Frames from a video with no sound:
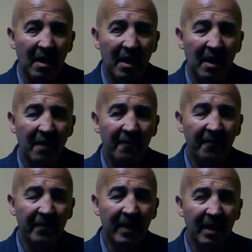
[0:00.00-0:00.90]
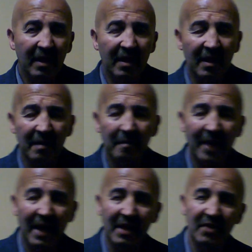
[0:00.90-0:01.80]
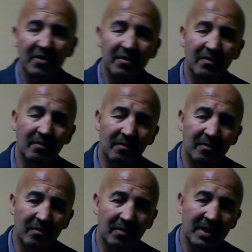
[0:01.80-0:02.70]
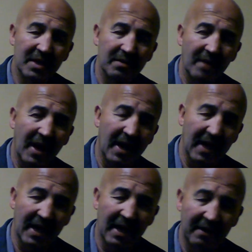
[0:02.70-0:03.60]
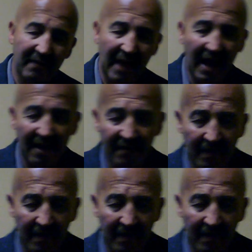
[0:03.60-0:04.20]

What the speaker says: If we manage to do this right, and we have